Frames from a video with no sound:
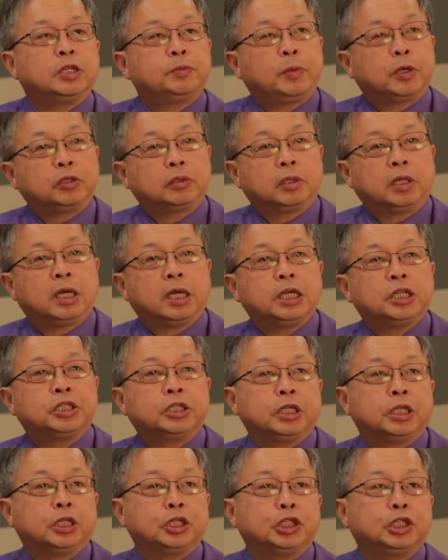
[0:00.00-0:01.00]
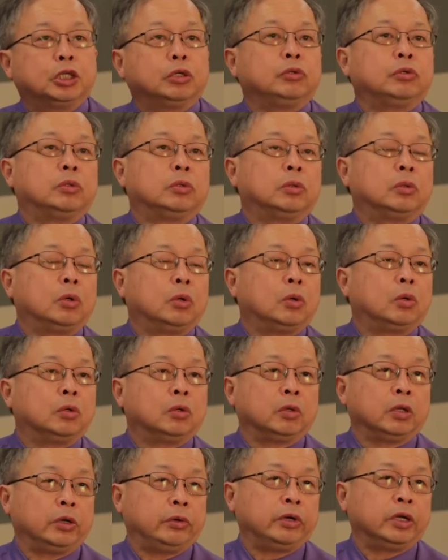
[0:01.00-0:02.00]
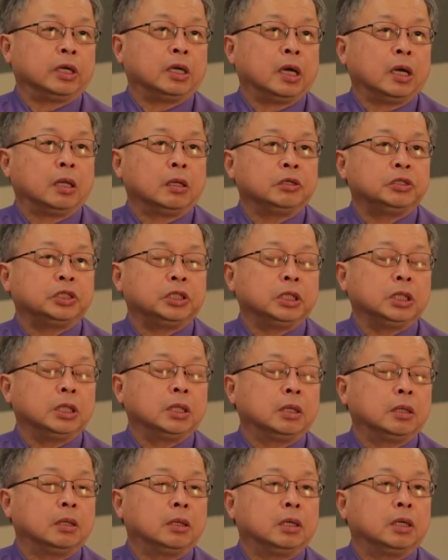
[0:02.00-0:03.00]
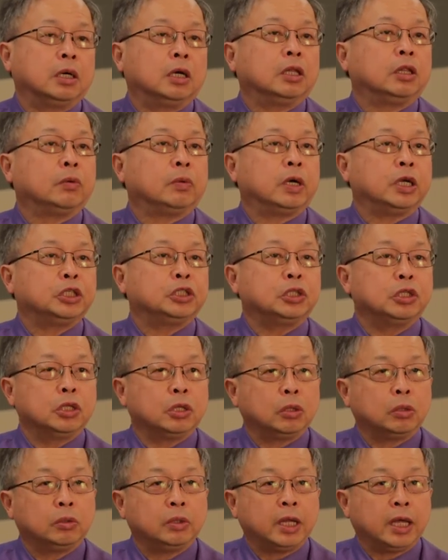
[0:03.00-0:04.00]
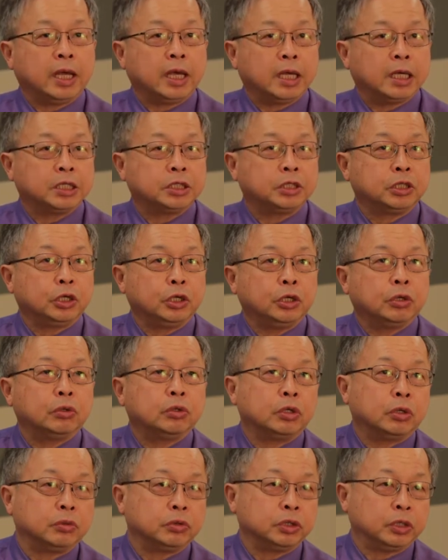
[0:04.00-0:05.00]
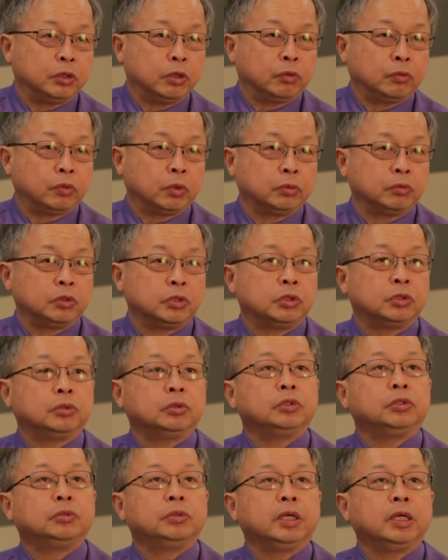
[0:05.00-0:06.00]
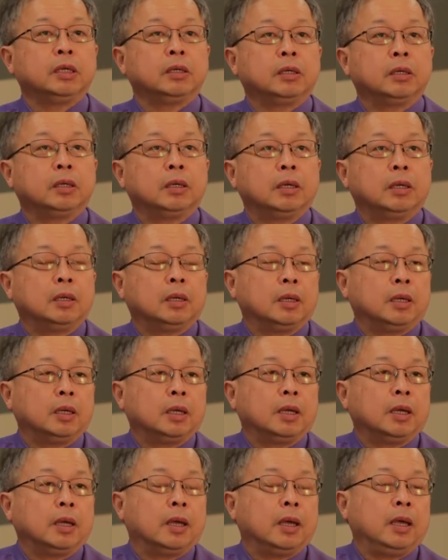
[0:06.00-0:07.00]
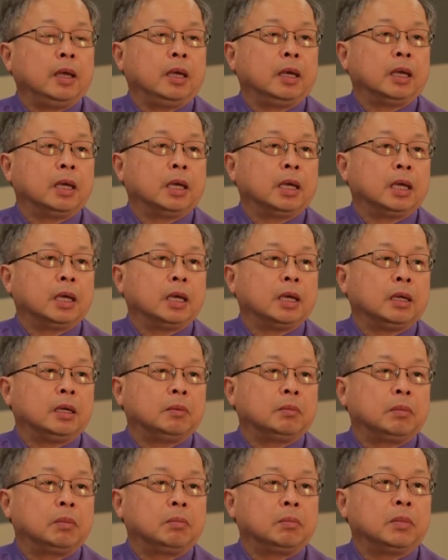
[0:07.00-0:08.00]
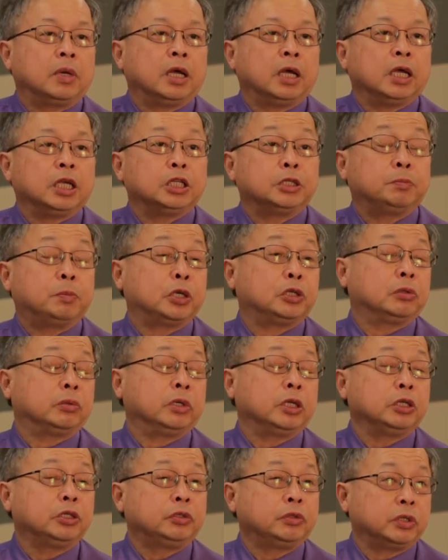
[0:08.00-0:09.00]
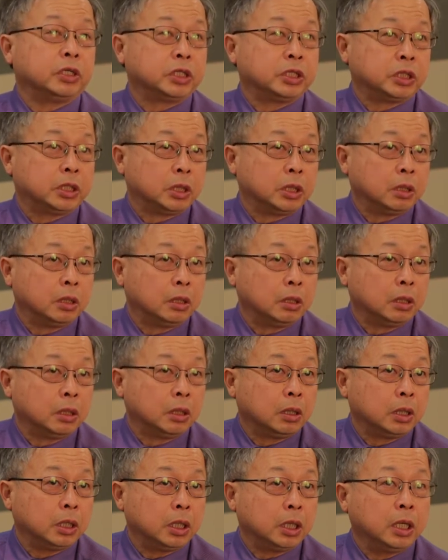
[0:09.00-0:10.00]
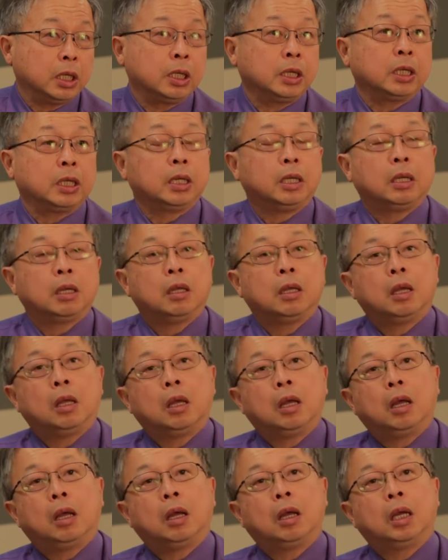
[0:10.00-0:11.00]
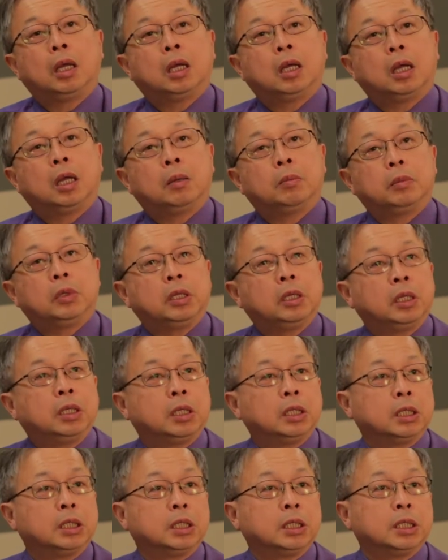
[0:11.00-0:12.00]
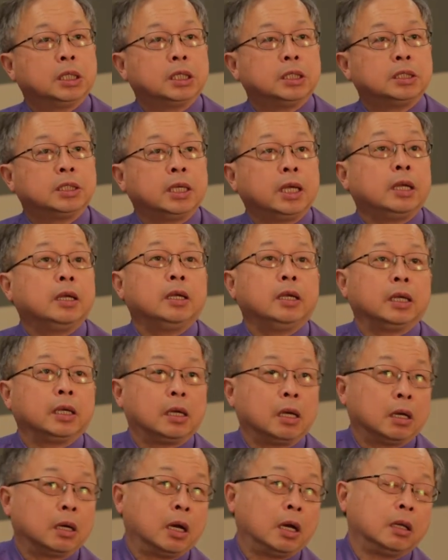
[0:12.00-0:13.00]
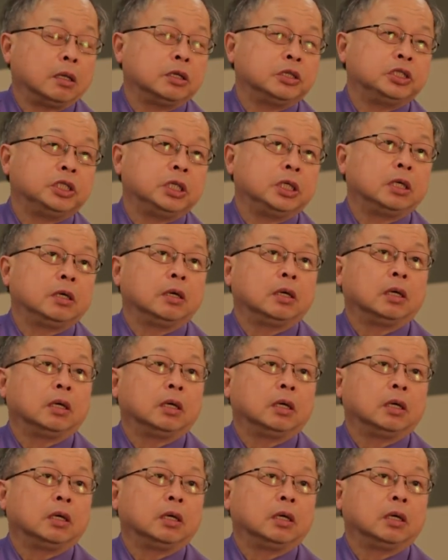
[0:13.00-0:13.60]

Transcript: I specialize in general otolaryngology, otherwise known as ear, nose, and throat surgery. And my special interest in it um, is head and neck oncology.